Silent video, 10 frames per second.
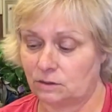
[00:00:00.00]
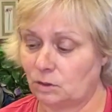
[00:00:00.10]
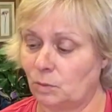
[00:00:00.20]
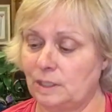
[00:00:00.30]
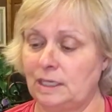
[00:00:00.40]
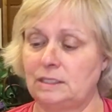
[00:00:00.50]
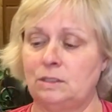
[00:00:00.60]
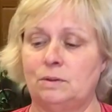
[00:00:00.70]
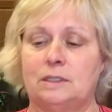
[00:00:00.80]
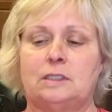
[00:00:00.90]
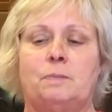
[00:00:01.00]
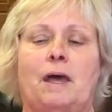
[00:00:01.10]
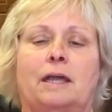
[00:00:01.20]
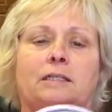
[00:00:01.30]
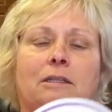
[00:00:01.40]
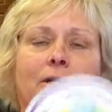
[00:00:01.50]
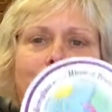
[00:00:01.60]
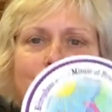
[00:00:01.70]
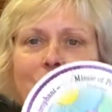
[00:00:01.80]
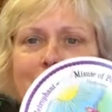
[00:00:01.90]
So we need to expect that
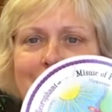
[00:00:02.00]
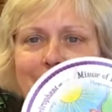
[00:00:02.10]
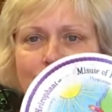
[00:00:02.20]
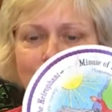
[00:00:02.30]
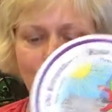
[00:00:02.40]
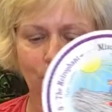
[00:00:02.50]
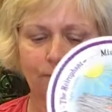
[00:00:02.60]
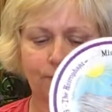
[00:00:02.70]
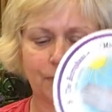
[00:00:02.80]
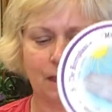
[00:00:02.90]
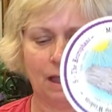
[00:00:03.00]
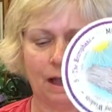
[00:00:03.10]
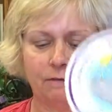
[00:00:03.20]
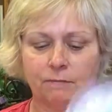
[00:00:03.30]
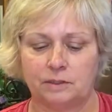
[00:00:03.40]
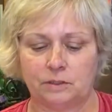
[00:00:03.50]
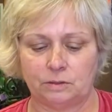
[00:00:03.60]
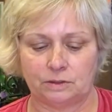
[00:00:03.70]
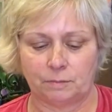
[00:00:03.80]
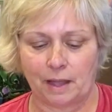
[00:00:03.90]
there is some sort of
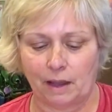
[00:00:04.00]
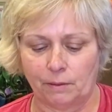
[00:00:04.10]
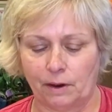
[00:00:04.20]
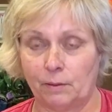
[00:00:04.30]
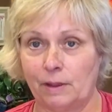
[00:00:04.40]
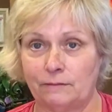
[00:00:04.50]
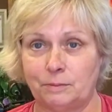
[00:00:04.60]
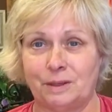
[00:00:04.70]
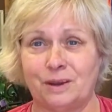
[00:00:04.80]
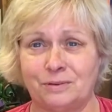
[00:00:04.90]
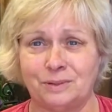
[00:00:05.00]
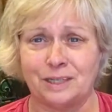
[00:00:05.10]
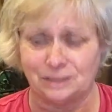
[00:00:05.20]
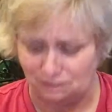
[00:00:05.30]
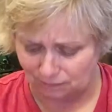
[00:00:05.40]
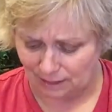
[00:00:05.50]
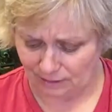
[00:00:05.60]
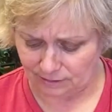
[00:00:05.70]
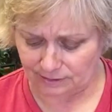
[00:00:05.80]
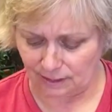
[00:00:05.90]
misuse of power, and we have to be careful not to do
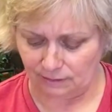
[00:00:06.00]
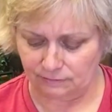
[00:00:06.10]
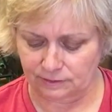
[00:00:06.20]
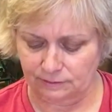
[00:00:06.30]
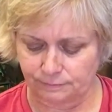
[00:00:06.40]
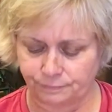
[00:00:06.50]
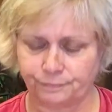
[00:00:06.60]
that ourselves.